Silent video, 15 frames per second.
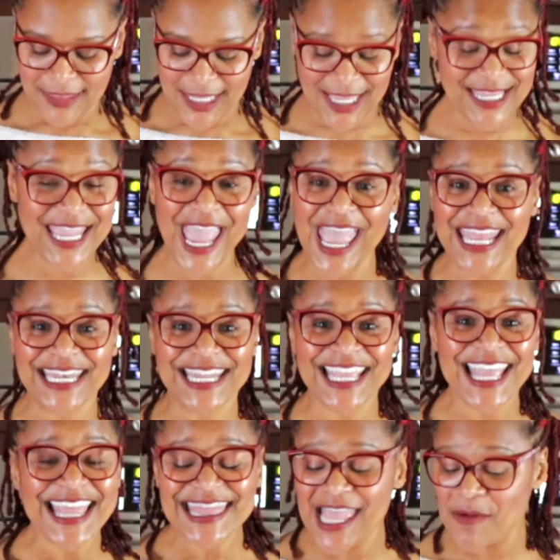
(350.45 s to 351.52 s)
Again,
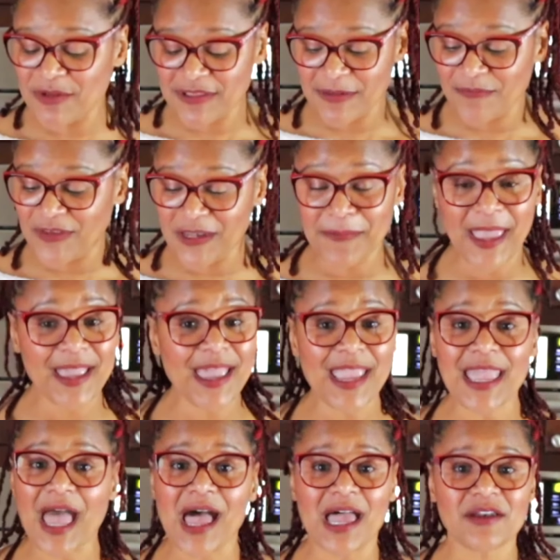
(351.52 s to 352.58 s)
that was some feedback I
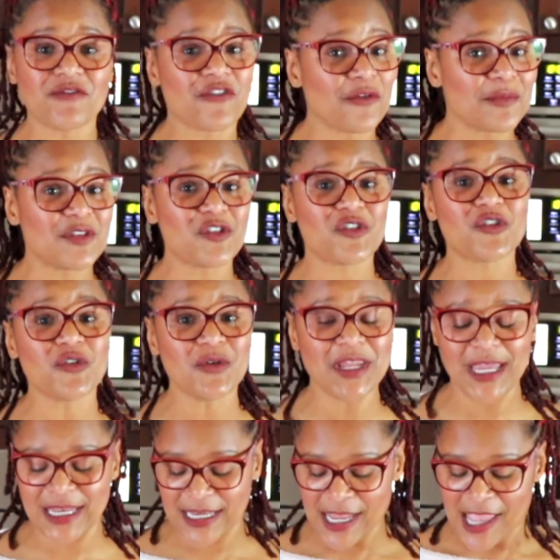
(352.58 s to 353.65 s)
got from a
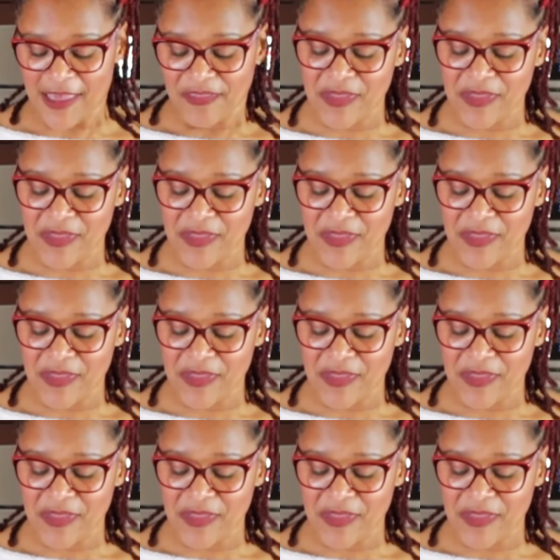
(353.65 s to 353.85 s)
student